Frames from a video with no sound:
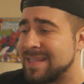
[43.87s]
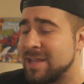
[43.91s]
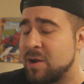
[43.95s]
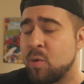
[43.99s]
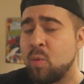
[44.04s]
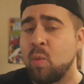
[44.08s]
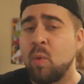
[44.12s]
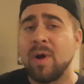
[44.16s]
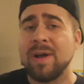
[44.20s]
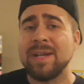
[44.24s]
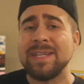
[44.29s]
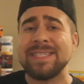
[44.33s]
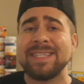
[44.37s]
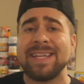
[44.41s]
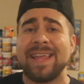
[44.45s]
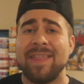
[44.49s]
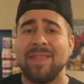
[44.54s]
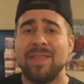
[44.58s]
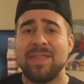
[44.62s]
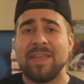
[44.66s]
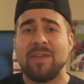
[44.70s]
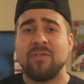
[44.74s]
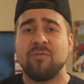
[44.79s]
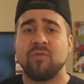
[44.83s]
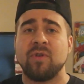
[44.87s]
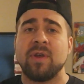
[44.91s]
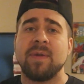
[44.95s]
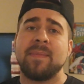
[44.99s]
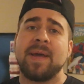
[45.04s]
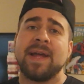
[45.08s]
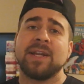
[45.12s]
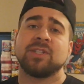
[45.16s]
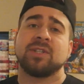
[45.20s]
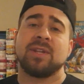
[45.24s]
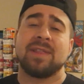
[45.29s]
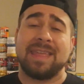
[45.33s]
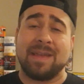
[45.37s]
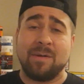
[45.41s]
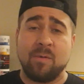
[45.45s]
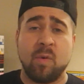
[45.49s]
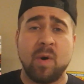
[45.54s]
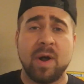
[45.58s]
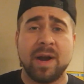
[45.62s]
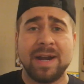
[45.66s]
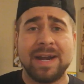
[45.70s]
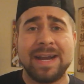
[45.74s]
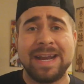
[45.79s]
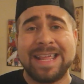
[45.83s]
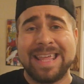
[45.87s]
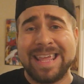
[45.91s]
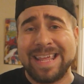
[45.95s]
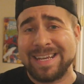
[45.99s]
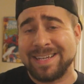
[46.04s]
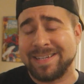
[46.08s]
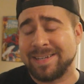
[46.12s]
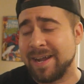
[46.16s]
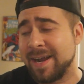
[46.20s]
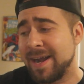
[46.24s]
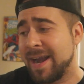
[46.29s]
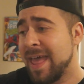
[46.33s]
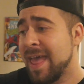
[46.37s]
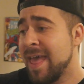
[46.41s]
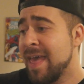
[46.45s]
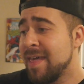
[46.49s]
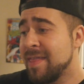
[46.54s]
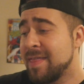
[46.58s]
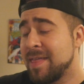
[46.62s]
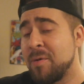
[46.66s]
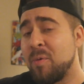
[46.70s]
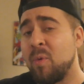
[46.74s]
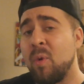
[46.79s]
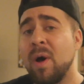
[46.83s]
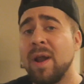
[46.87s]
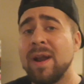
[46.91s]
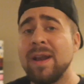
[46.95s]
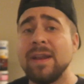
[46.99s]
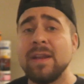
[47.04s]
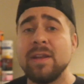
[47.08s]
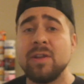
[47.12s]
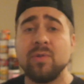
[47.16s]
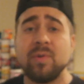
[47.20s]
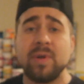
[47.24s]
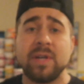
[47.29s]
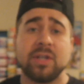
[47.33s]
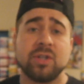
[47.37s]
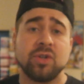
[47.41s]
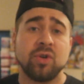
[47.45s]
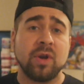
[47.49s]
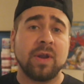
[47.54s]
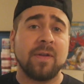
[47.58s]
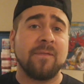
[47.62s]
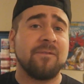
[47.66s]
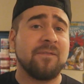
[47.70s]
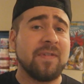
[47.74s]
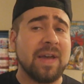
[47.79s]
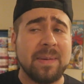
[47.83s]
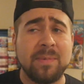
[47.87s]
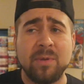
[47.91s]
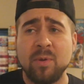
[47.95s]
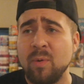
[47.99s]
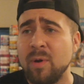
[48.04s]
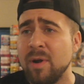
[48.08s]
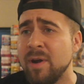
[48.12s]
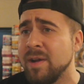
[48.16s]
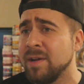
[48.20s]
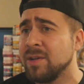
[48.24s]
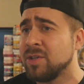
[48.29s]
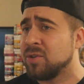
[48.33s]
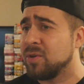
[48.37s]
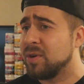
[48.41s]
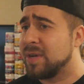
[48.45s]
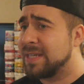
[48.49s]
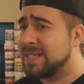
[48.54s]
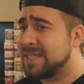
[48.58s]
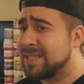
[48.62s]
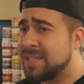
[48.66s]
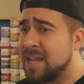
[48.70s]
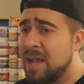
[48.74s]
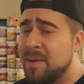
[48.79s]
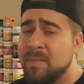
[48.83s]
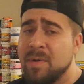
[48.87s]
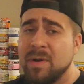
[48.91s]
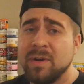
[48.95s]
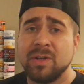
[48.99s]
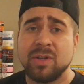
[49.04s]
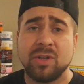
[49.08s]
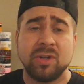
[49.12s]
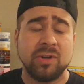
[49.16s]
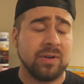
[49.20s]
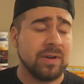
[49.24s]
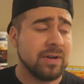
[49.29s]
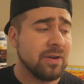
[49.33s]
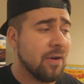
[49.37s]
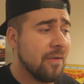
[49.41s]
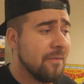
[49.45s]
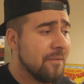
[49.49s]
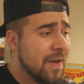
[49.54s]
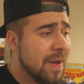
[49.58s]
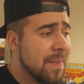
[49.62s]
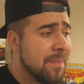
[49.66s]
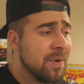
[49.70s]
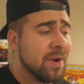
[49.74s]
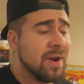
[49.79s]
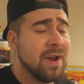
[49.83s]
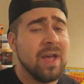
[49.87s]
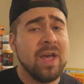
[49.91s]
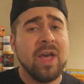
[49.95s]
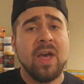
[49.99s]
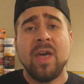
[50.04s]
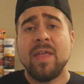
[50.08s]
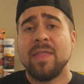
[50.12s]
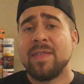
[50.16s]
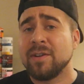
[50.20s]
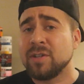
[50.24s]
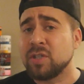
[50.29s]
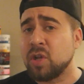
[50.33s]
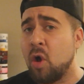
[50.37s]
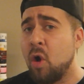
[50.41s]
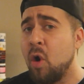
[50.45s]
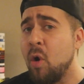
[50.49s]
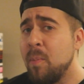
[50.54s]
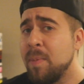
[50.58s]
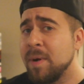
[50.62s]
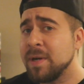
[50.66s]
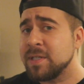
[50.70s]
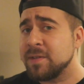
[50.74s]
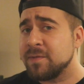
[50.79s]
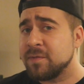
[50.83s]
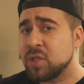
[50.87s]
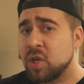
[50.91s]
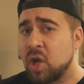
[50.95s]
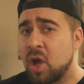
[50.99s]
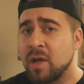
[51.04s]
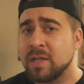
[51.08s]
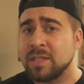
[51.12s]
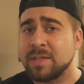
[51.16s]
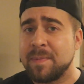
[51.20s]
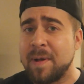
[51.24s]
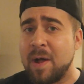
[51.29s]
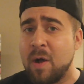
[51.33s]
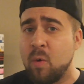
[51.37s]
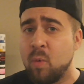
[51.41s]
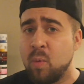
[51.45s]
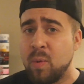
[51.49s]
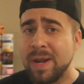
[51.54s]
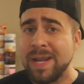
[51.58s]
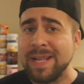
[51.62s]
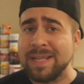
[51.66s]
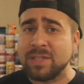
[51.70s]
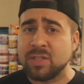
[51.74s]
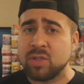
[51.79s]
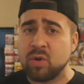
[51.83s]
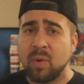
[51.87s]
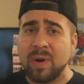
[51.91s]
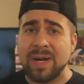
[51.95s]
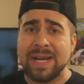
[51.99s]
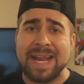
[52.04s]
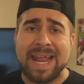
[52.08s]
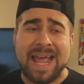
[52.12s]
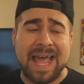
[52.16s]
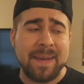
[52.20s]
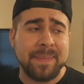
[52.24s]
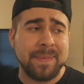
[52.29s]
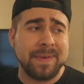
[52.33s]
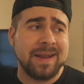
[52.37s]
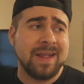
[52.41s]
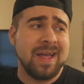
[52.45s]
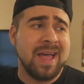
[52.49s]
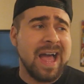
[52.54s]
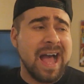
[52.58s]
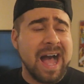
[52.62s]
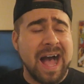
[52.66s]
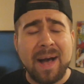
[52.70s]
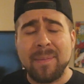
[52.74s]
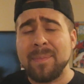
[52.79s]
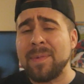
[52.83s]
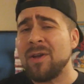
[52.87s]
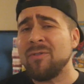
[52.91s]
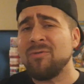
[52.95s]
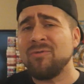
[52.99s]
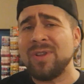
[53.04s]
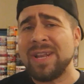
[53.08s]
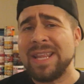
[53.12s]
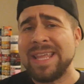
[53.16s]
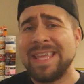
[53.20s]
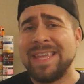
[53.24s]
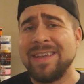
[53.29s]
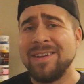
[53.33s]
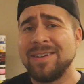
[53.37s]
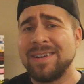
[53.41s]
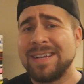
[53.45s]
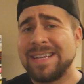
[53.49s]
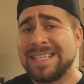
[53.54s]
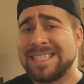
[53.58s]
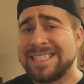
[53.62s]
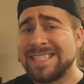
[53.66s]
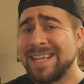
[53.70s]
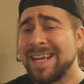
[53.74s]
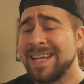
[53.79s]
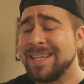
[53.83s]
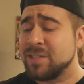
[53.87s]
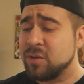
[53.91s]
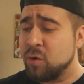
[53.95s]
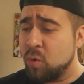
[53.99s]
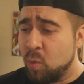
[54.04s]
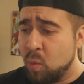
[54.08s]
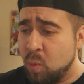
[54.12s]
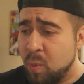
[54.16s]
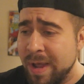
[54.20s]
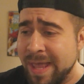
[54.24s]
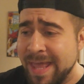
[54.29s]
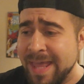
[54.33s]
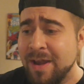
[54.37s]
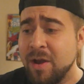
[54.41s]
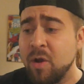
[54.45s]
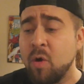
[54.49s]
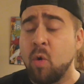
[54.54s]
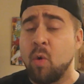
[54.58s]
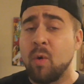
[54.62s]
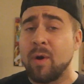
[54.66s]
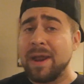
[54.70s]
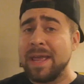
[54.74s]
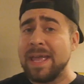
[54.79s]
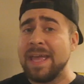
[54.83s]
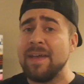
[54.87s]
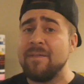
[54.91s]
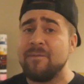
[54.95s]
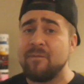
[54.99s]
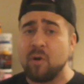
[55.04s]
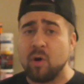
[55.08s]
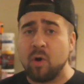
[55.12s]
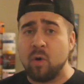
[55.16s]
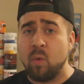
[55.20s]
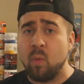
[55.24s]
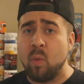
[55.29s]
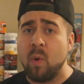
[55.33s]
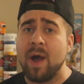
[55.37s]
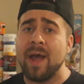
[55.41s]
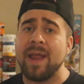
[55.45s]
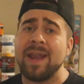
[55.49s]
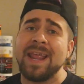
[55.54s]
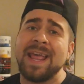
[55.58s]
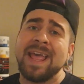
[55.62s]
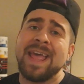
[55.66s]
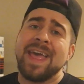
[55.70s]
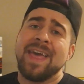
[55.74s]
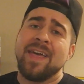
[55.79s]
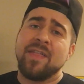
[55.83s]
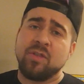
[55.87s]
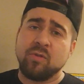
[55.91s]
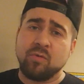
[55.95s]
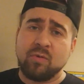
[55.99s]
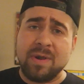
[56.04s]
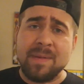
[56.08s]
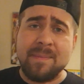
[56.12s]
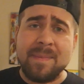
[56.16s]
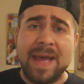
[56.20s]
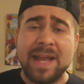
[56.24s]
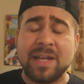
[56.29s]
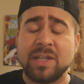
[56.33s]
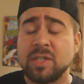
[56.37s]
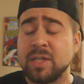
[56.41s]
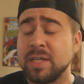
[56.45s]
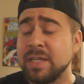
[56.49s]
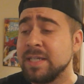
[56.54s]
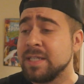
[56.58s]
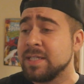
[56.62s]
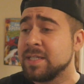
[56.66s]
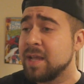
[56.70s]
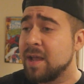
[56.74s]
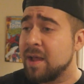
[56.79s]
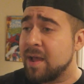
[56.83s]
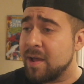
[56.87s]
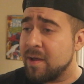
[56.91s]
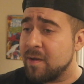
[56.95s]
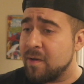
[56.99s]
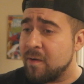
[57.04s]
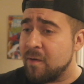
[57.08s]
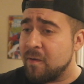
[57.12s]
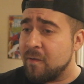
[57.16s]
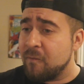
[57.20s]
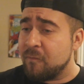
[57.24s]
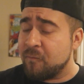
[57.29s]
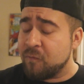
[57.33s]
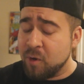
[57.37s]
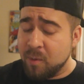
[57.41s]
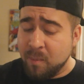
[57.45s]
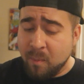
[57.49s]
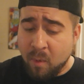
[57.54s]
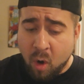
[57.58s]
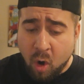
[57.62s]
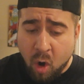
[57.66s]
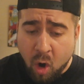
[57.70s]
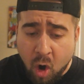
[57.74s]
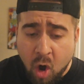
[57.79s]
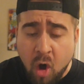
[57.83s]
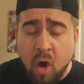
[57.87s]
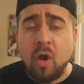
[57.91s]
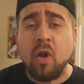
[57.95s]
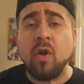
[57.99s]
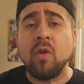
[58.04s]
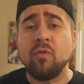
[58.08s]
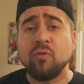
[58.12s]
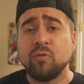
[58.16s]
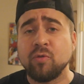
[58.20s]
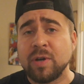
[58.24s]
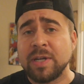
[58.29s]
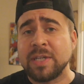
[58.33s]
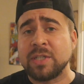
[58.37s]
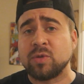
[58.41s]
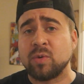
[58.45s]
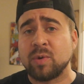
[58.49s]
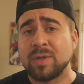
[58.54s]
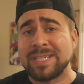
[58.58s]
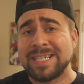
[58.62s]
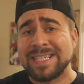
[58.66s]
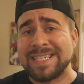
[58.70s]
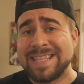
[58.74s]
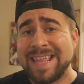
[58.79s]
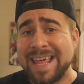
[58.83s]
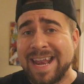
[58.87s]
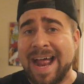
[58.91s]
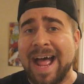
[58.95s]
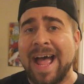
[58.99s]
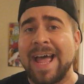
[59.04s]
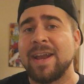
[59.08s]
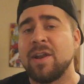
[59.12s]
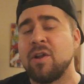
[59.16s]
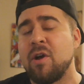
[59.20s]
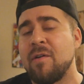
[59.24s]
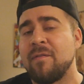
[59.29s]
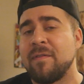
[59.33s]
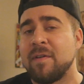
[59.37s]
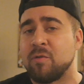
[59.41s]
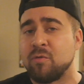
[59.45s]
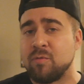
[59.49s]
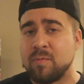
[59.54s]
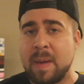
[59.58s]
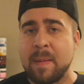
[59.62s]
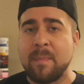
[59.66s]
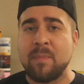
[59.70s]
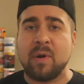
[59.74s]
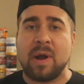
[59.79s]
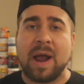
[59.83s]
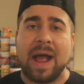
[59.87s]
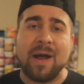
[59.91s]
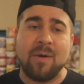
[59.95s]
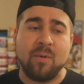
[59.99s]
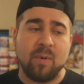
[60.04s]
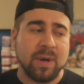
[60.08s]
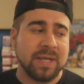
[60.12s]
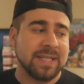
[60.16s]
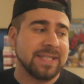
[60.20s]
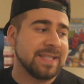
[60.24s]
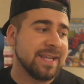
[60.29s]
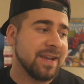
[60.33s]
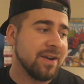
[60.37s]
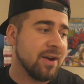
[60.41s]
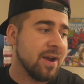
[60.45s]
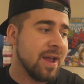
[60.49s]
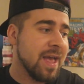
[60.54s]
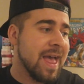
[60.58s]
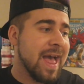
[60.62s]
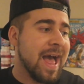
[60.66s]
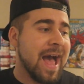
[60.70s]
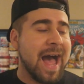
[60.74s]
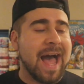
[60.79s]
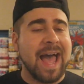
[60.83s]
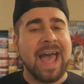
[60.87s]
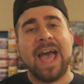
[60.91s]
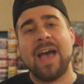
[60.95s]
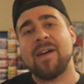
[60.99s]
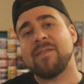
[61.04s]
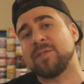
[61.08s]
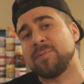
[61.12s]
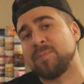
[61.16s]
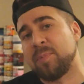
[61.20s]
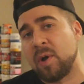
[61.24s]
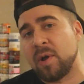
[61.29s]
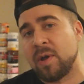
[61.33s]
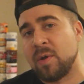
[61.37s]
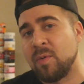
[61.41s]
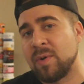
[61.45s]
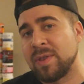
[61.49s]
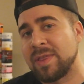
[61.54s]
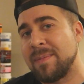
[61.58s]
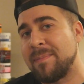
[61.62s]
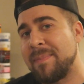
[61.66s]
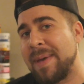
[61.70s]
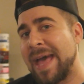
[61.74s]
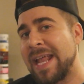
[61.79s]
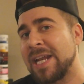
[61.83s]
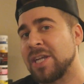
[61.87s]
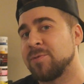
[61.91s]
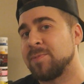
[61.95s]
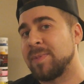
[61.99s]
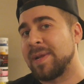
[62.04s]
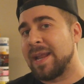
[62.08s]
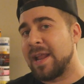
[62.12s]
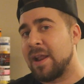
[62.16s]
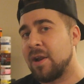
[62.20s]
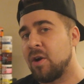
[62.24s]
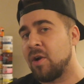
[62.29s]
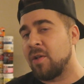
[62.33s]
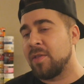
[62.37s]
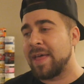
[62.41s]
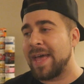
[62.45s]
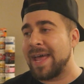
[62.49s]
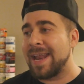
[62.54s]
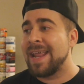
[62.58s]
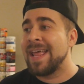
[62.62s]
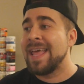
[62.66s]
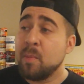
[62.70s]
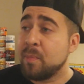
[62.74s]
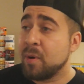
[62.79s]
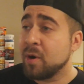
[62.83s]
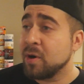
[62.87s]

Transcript: There was the rematch that they wanted to get done. They wanted to do it during February, during summer, during November. There's a whole bunch of talks about when it's going to happen. I'm not really here to discuss when or if or what. The rematch is, from all resources that I know of, and remember, I was there, I have spoken with the management and all that.